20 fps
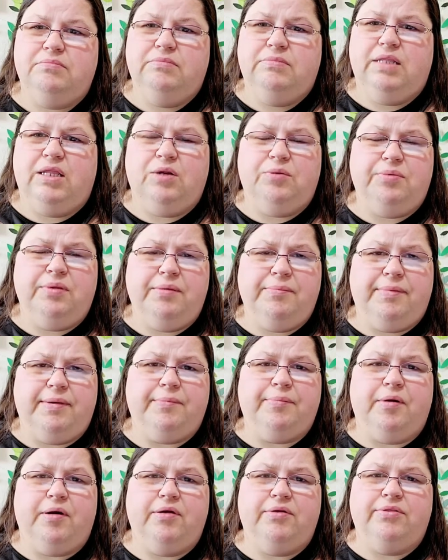they all play a big
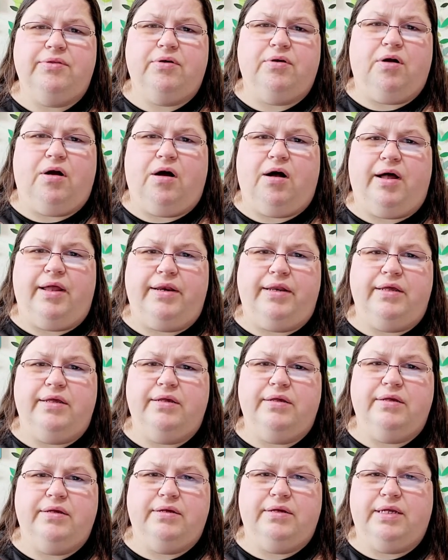part and they're odd
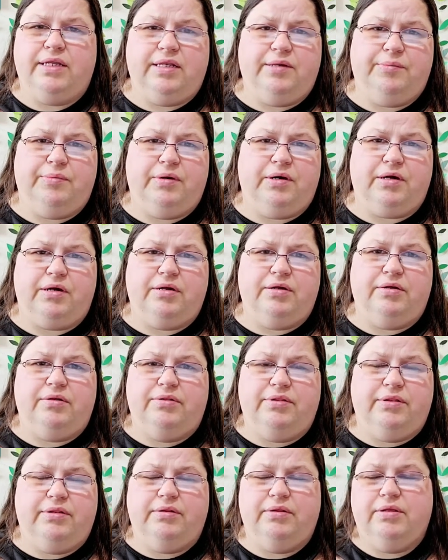in the book.
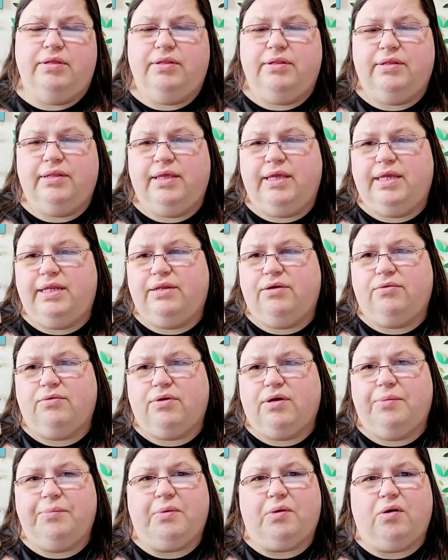They don't
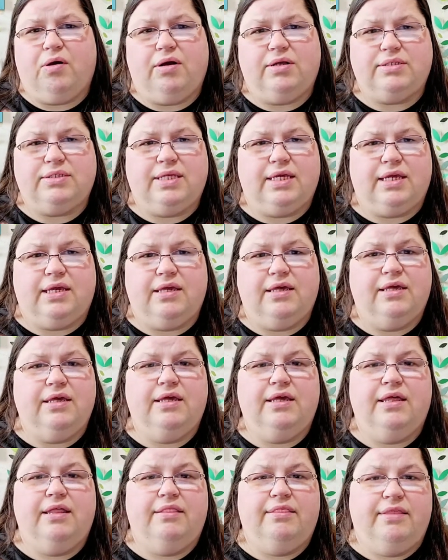come across like
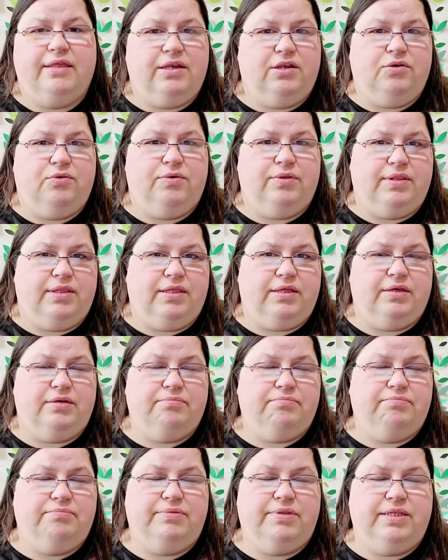they do in the,
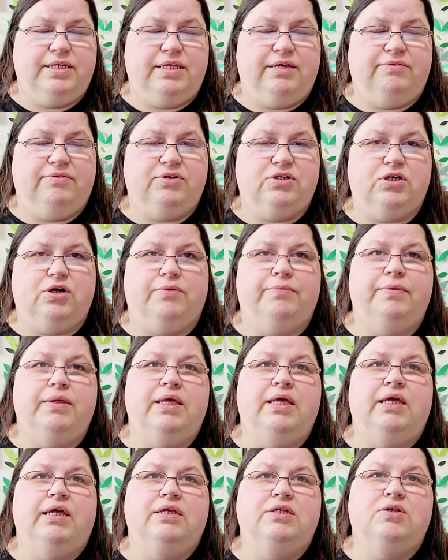the TV show.
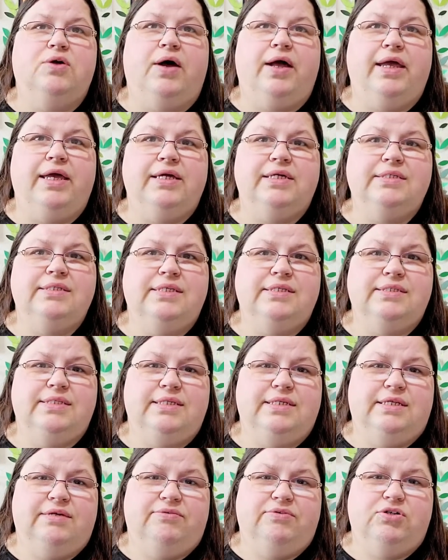So I accessed the
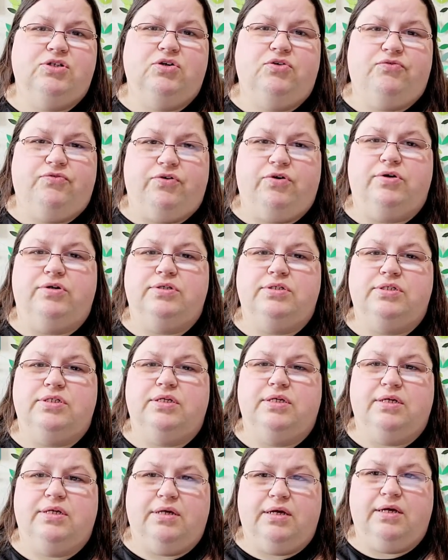TV show first,
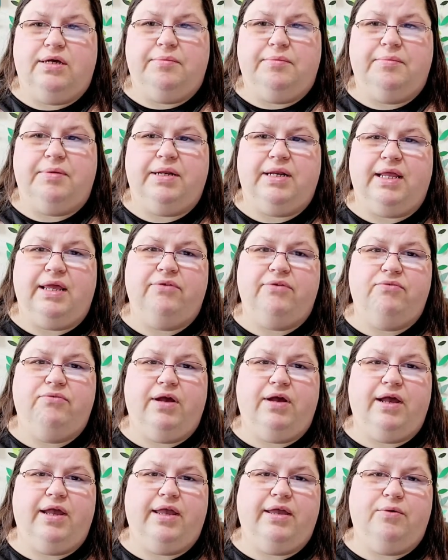um, and I,
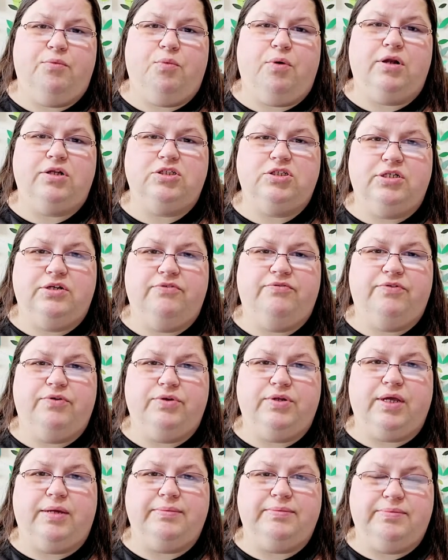I had watched it a few
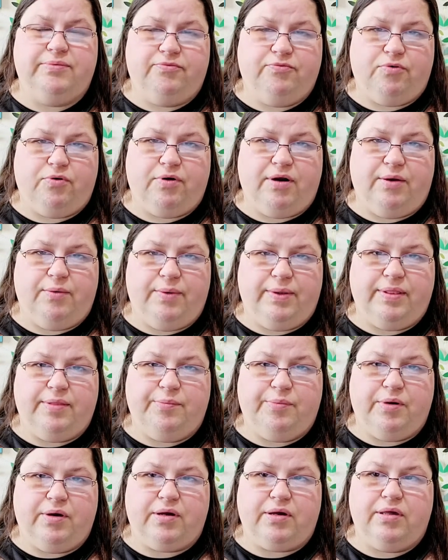times before I read the
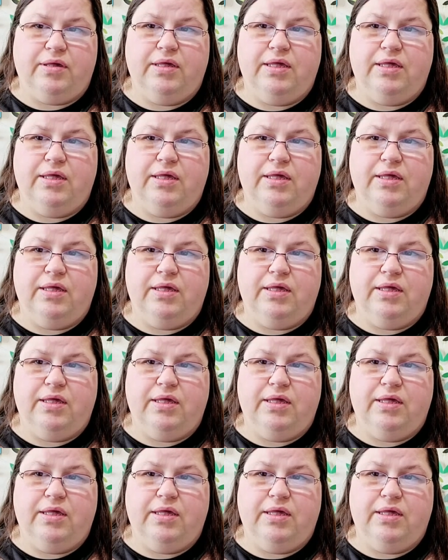book.